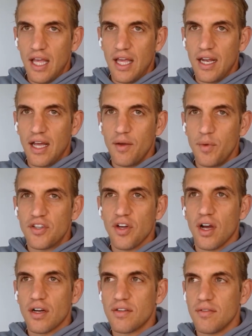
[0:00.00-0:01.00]
And we
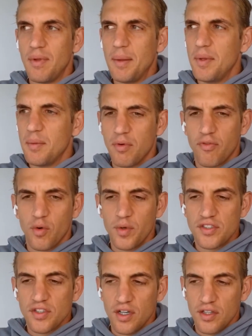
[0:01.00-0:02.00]
talked maybe before we
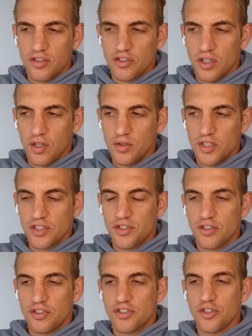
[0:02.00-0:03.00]
started the show, just
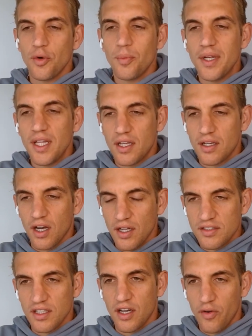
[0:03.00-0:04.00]
there's so many
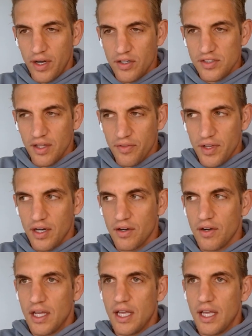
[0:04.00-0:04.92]
content creators out there.